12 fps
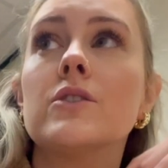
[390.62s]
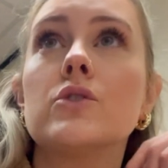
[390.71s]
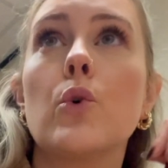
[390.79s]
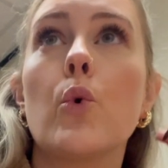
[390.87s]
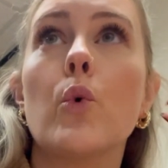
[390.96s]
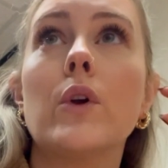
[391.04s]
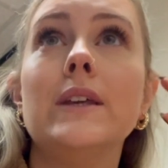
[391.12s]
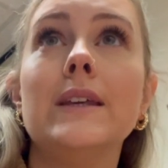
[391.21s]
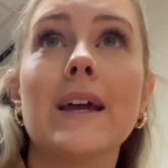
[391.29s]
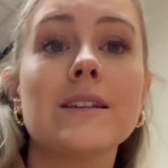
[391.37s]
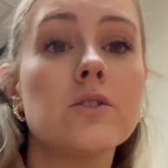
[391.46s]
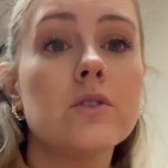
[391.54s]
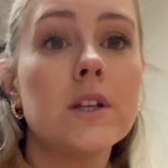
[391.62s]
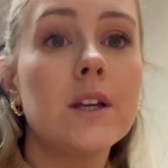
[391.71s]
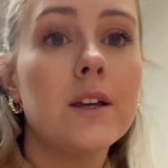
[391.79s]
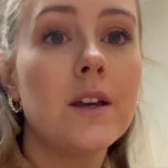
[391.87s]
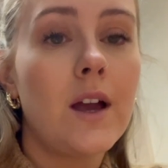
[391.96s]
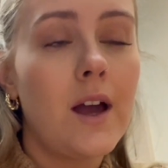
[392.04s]
So
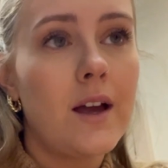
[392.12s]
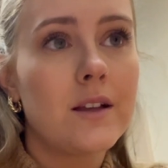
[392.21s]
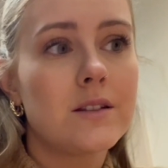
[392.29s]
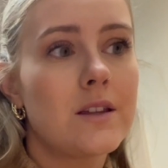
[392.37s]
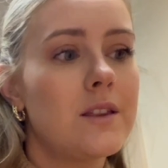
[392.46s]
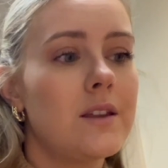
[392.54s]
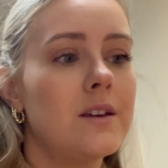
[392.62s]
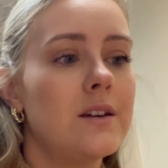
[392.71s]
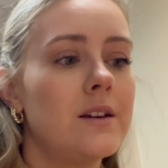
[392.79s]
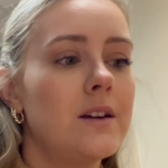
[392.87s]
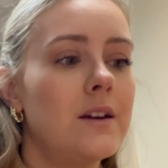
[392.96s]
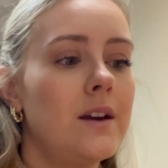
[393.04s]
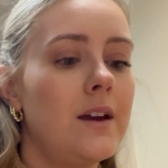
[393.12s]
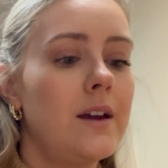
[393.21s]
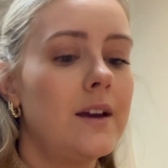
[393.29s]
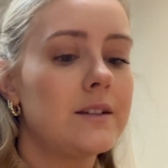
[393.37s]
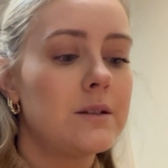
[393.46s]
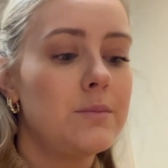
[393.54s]
yesterday at the
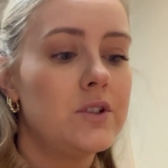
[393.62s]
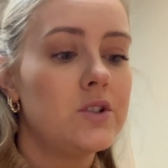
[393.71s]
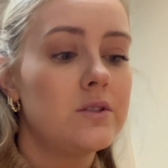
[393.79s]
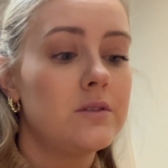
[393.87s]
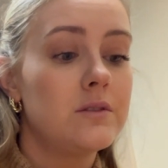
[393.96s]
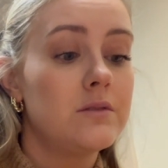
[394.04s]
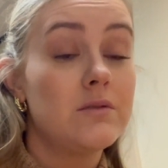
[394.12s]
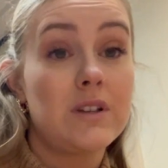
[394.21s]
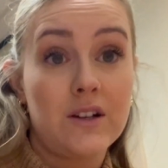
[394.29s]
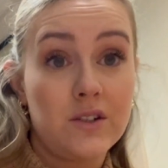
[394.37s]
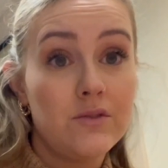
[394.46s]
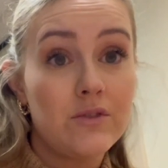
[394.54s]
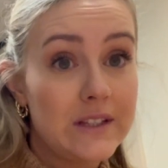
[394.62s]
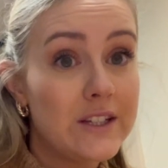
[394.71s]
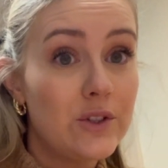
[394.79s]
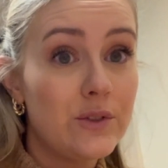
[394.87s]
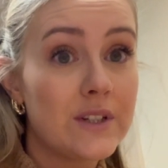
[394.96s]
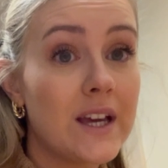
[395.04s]
exhibition was actually really
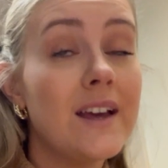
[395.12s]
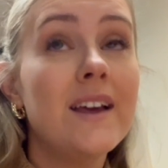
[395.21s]
good.